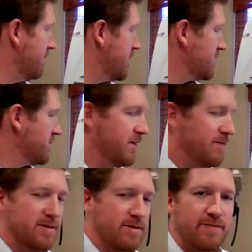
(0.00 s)
measurement of
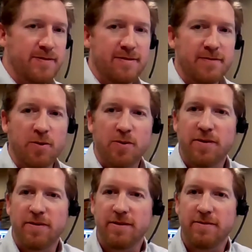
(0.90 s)
the surface of a
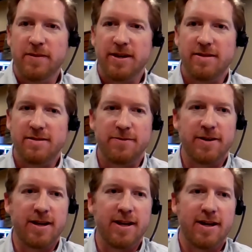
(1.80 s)
quarter that we made this
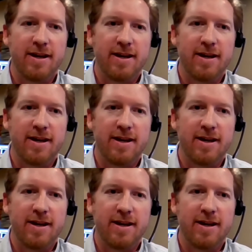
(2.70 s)
morning.